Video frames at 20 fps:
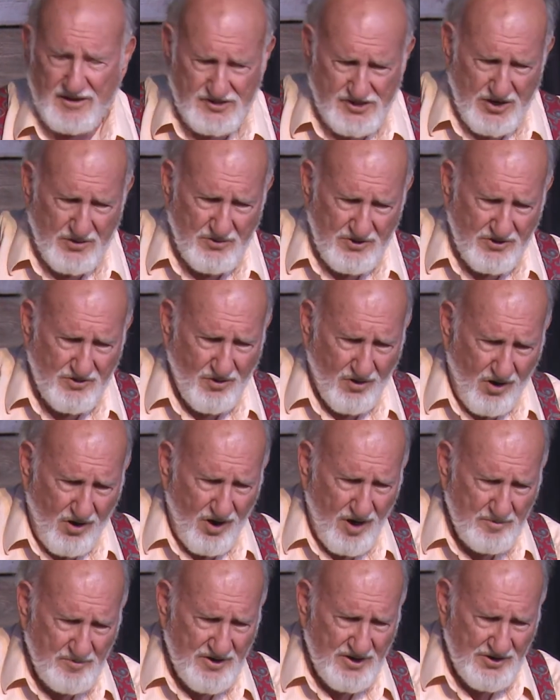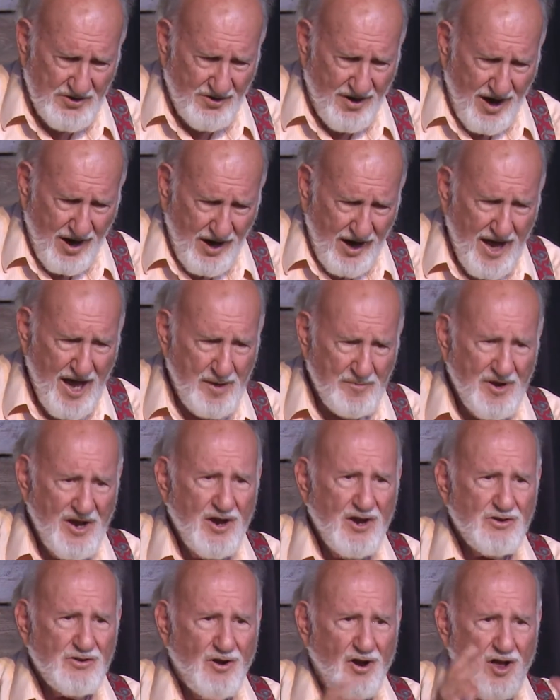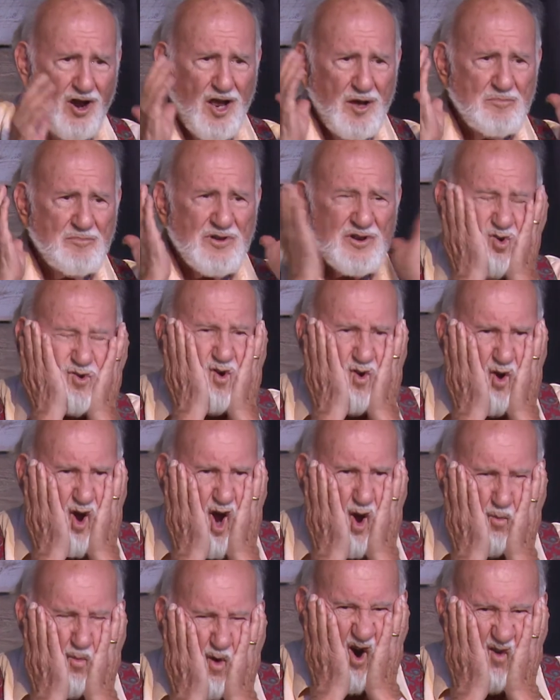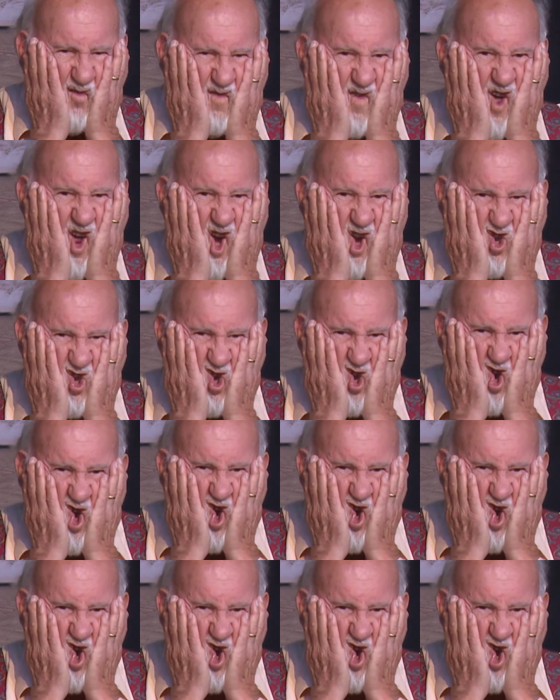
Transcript: She would crawl up into our lap, crawl up and grab face,